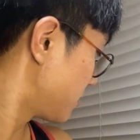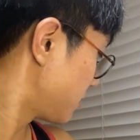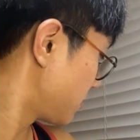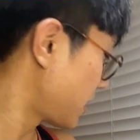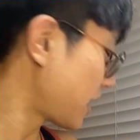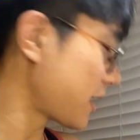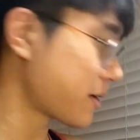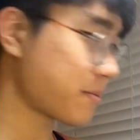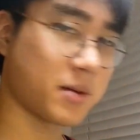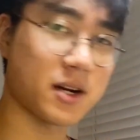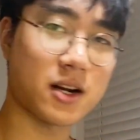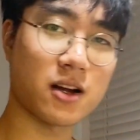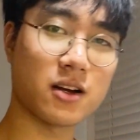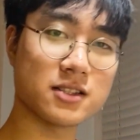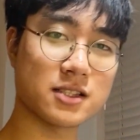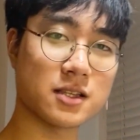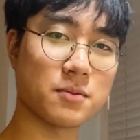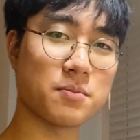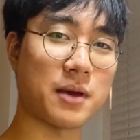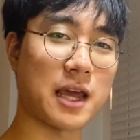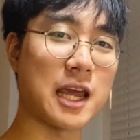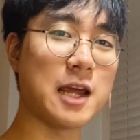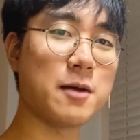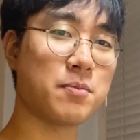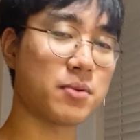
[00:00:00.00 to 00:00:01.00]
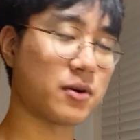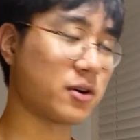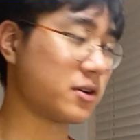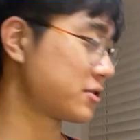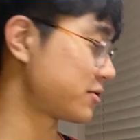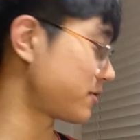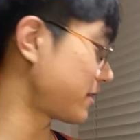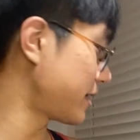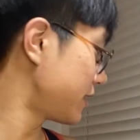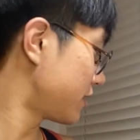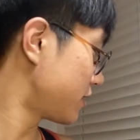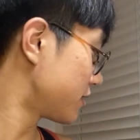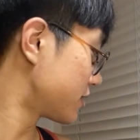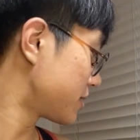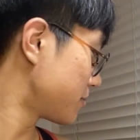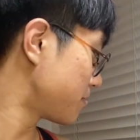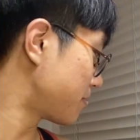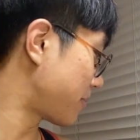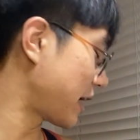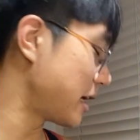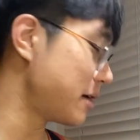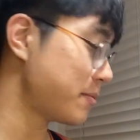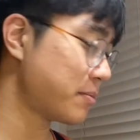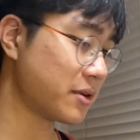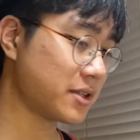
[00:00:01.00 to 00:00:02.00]
like, but on some papers, right? There's
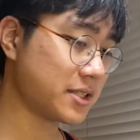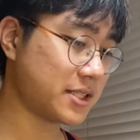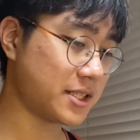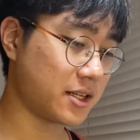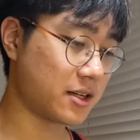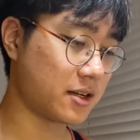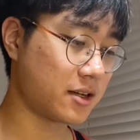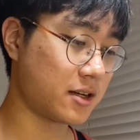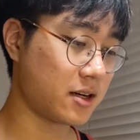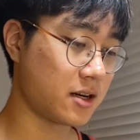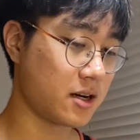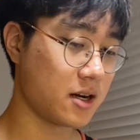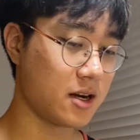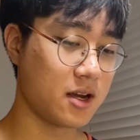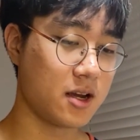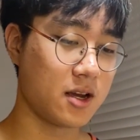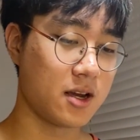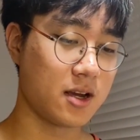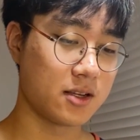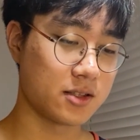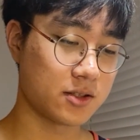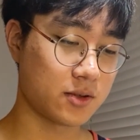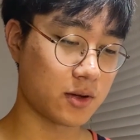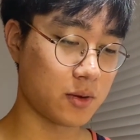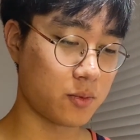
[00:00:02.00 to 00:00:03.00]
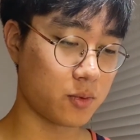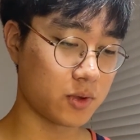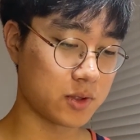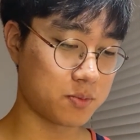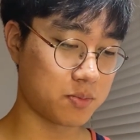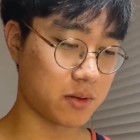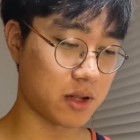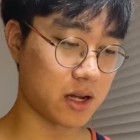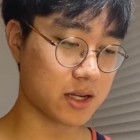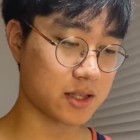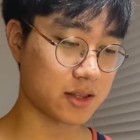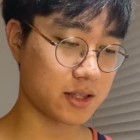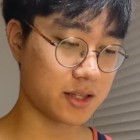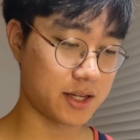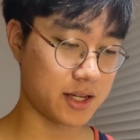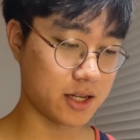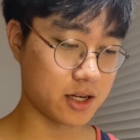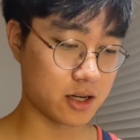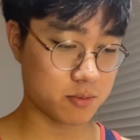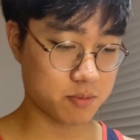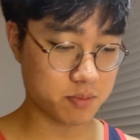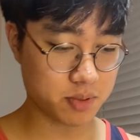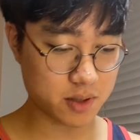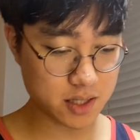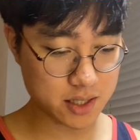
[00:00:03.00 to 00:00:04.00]
some papers here. So I was blocking the
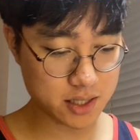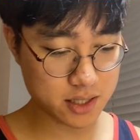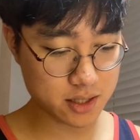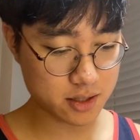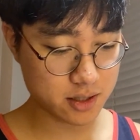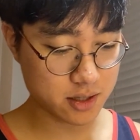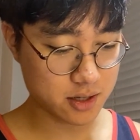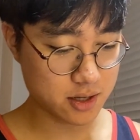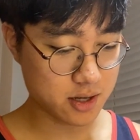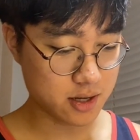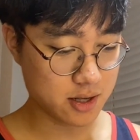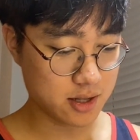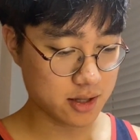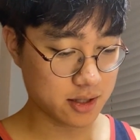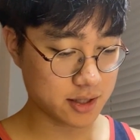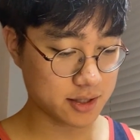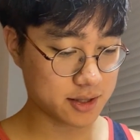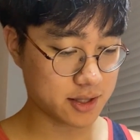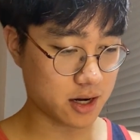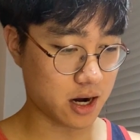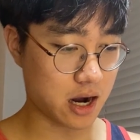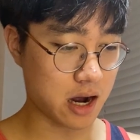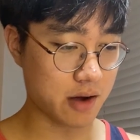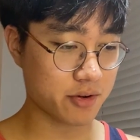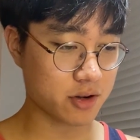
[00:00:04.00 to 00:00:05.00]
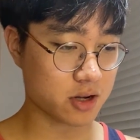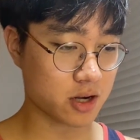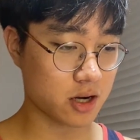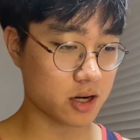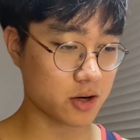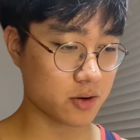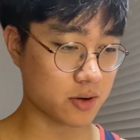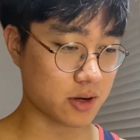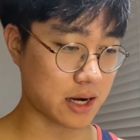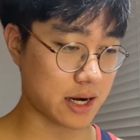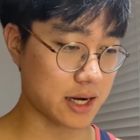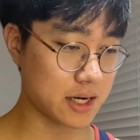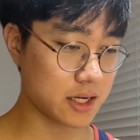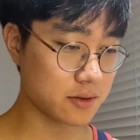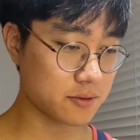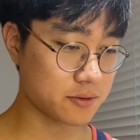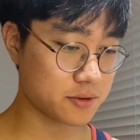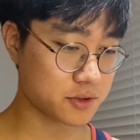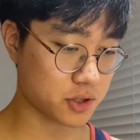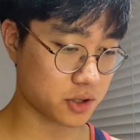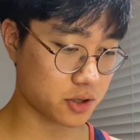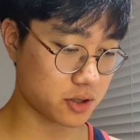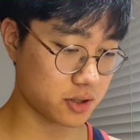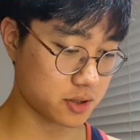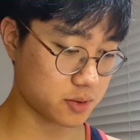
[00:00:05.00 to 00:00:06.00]
heater, but like the avocado kind of
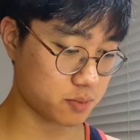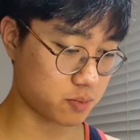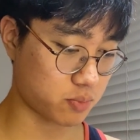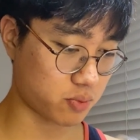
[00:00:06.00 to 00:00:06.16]
turned